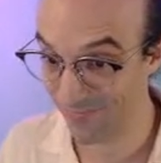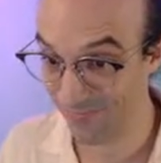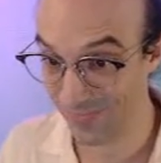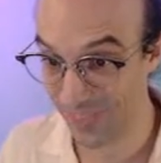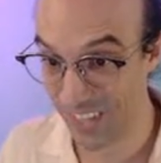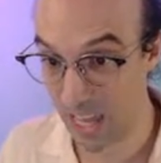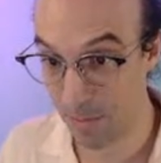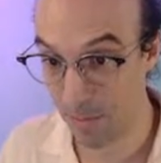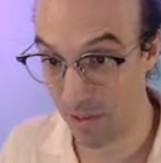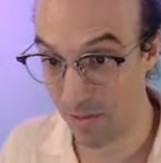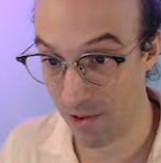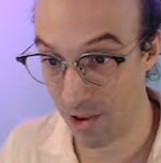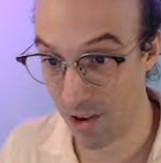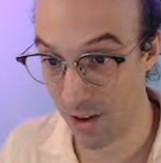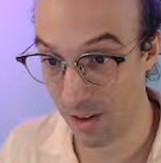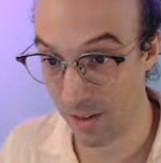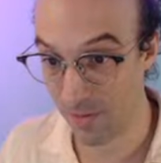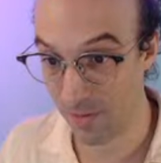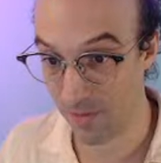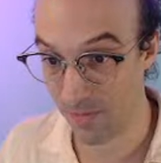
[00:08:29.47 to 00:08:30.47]
Happy frog.
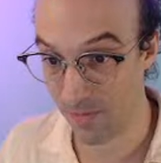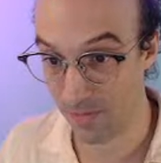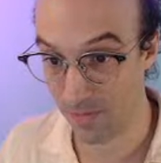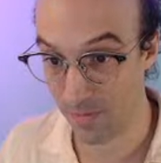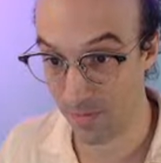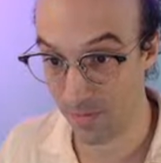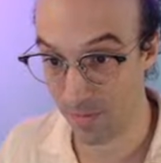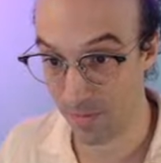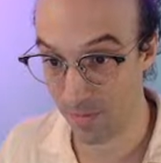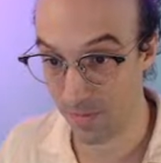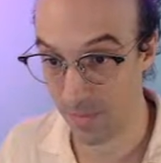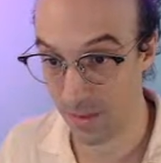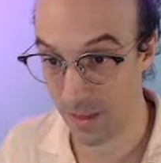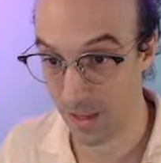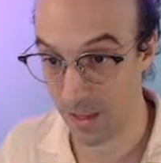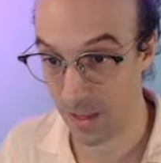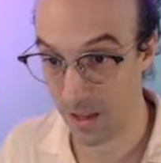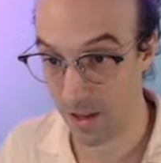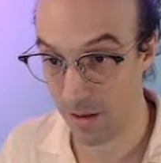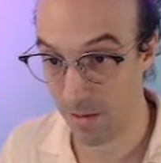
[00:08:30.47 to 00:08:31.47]

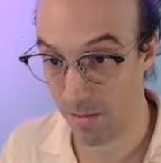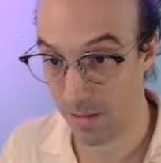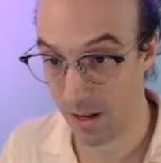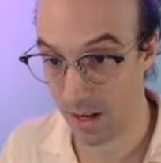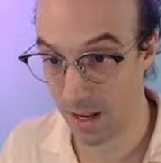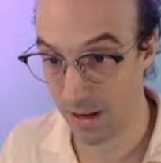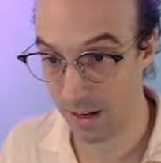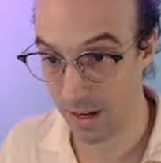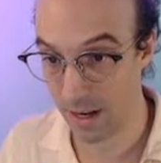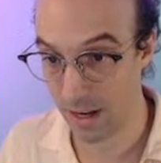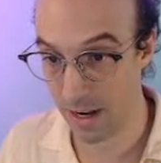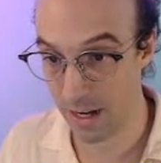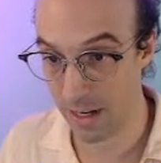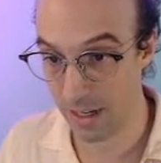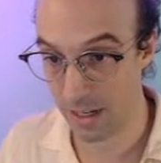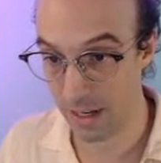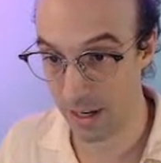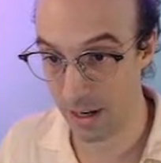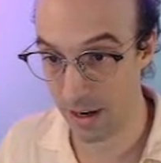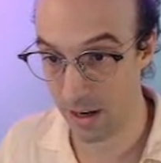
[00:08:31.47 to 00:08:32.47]
But I got an
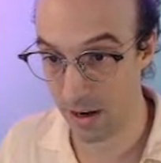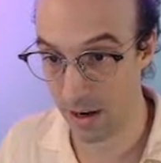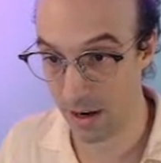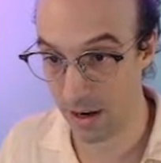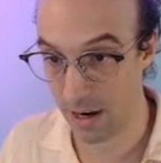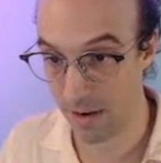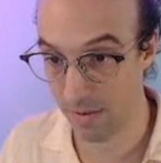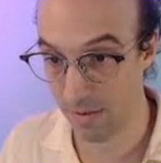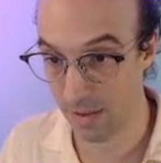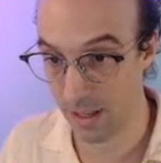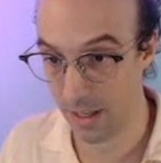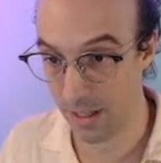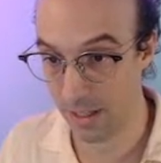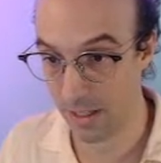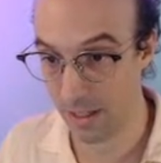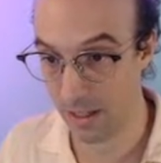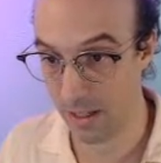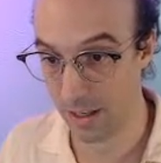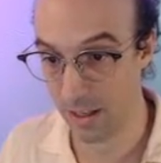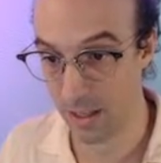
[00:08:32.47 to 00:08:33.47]
idea here. I have this,
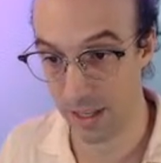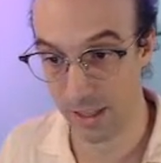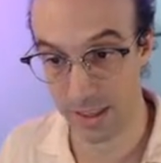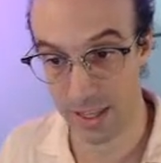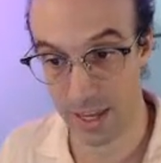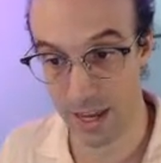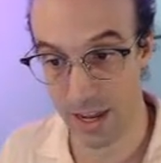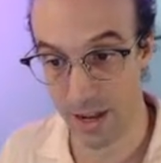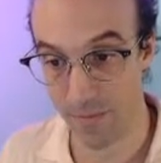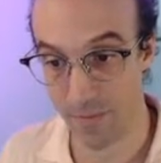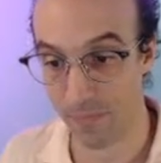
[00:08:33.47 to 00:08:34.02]
like that,